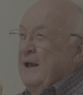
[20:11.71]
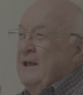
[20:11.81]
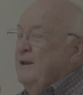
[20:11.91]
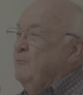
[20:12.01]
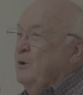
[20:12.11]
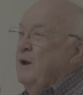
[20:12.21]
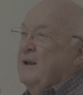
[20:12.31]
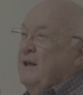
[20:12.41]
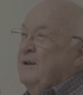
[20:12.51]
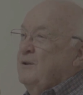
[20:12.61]
And if we're
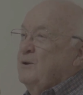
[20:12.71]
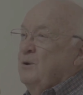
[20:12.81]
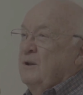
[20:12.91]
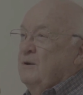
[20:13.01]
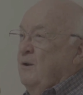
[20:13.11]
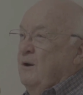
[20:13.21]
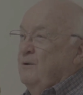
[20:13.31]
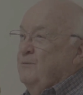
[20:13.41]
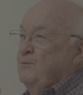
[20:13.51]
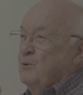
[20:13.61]
not ethical in
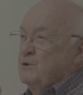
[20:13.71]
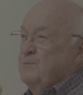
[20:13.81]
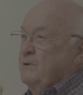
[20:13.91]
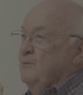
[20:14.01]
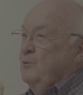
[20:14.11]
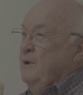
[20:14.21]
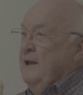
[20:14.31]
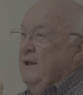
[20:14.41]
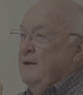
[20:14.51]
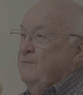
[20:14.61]
law enforcement, we
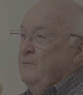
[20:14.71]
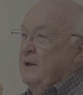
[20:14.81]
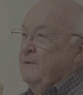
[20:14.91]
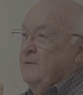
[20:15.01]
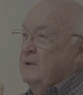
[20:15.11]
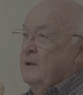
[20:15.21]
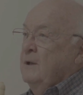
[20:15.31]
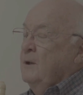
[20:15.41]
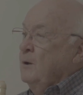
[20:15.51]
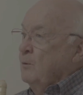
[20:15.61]
have nothing.
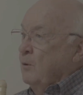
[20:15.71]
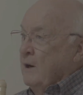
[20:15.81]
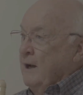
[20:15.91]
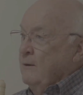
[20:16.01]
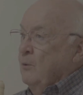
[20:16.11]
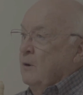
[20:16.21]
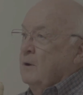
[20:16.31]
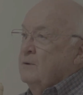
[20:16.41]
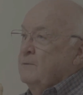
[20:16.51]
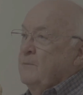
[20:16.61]
Where I
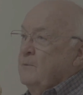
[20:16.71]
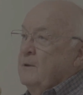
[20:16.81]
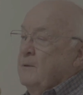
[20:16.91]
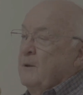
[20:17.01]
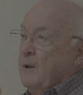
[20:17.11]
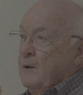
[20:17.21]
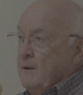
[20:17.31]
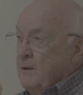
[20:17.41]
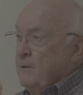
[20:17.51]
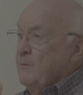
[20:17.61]
work,
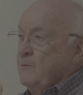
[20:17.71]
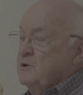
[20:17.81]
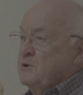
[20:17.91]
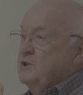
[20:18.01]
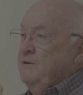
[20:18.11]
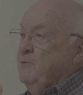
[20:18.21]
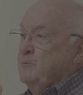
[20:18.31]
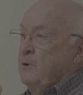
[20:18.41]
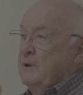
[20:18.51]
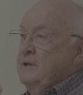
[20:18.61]
the chief
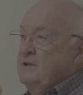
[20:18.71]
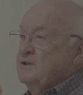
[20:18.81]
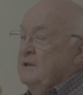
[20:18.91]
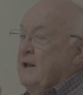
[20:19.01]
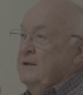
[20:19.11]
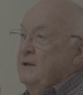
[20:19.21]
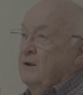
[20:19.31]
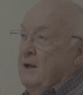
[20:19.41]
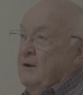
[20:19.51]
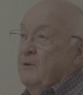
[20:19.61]
of police, and I did
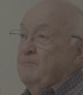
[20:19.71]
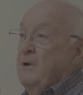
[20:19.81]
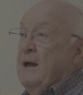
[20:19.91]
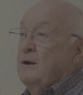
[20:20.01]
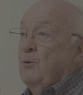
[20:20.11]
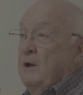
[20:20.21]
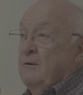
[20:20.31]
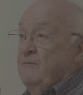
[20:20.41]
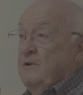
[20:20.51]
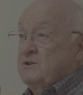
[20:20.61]
a lot of the
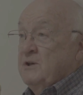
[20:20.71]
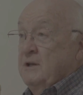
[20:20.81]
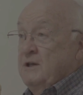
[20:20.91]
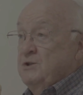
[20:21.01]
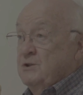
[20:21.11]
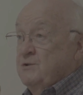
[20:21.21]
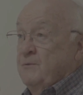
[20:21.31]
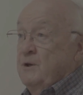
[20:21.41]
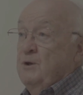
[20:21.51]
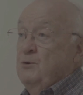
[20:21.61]
background investigations
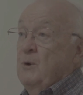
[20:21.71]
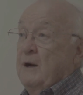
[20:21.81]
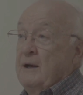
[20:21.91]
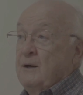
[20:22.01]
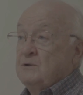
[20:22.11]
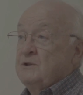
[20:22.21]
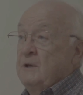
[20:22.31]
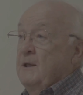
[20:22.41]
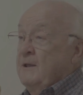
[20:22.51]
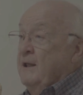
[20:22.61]
for the new hires,
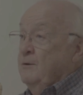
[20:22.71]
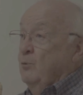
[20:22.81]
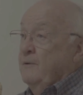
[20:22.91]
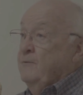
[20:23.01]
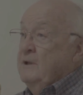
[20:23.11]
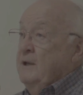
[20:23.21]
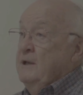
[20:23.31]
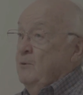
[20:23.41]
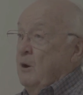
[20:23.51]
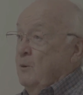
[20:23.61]
and the one thing
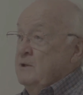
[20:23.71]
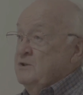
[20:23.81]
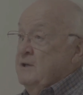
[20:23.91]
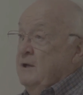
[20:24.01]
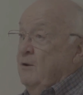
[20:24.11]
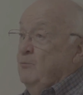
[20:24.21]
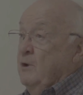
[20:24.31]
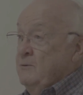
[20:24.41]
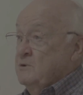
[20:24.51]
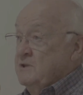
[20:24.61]
he would always tell them
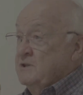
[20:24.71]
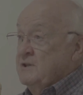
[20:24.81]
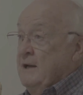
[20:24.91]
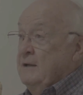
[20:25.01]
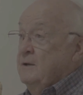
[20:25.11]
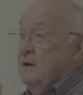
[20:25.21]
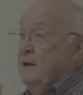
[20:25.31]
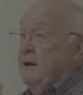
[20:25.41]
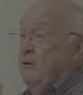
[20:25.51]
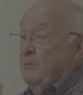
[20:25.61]
when he was deciding to
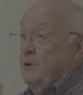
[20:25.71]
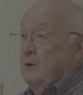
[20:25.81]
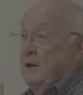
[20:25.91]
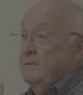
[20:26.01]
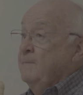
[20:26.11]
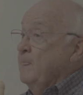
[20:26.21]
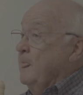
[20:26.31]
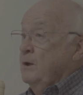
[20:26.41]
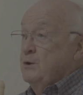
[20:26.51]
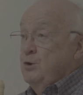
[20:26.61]
hire them or not,
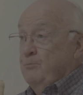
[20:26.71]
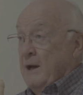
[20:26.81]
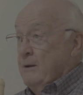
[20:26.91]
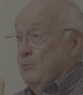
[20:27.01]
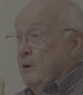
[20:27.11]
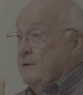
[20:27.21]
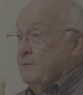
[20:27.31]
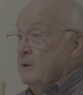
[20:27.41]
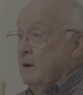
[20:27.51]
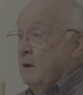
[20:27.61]
you might wreck
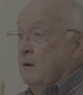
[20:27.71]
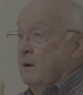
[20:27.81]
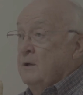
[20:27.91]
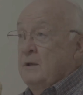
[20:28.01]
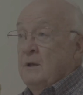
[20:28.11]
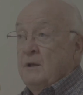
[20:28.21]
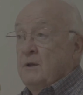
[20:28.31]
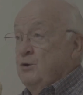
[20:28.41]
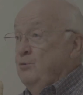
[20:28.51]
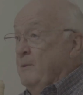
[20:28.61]
the car,
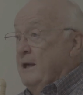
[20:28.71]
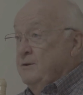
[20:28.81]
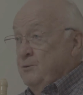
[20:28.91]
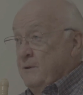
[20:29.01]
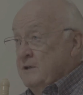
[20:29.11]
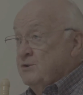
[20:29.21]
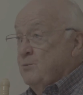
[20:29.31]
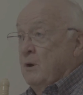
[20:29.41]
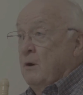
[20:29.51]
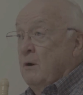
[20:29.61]
you might do
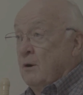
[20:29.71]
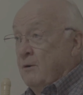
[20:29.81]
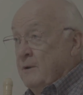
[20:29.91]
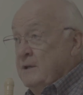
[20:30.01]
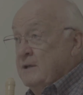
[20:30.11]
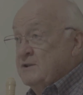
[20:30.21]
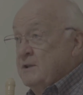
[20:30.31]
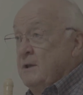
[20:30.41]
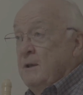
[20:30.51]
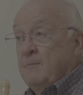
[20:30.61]
this wrong or
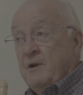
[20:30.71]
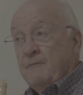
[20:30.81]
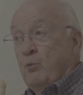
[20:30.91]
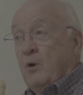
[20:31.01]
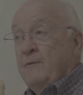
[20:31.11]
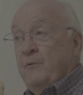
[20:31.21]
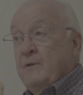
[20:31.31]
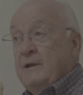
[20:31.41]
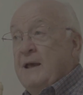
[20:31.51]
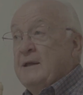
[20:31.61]
this, but if one
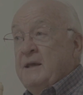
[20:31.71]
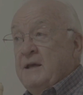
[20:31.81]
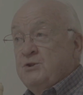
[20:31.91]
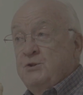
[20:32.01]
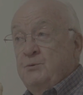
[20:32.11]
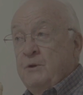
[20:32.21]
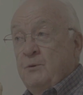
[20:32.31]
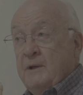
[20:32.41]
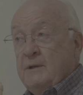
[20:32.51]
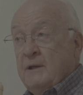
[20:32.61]
thing I catch you
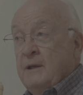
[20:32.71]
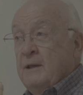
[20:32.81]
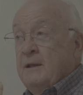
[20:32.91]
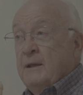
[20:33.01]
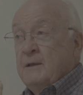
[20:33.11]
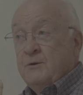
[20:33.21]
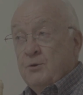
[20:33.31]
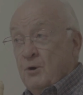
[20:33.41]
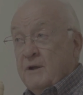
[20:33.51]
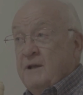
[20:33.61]
doing,
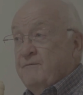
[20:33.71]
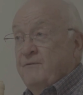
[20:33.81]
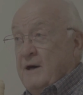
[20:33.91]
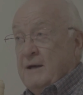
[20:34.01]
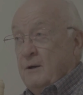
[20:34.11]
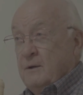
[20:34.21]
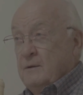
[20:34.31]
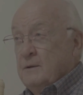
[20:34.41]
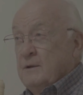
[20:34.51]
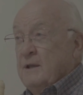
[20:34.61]
you're going to get fired,
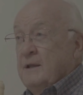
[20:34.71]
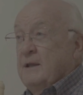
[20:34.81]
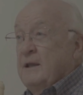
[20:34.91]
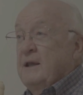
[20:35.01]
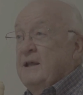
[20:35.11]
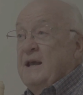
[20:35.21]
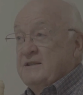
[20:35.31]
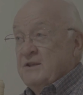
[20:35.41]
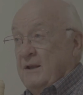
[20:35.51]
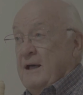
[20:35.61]
and
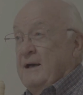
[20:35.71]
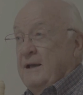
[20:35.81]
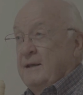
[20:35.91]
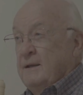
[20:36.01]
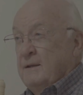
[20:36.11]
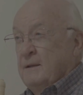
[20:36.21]
that's lying.